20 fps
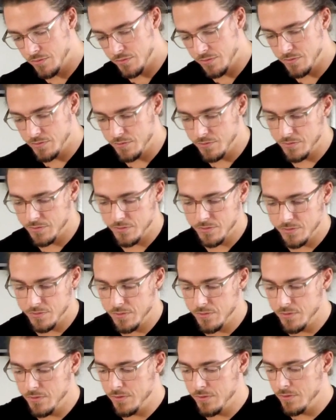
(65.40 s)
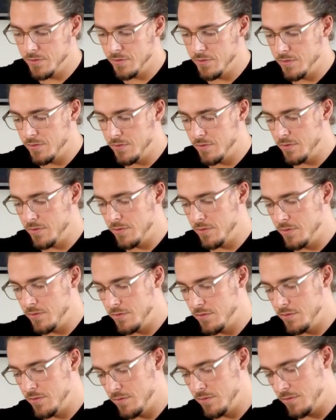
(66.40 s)

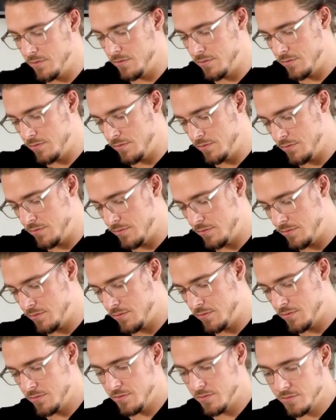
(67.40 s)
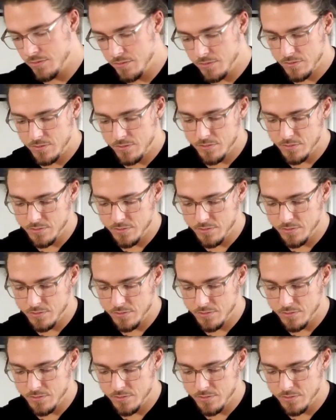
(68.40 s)
Nobody speaks.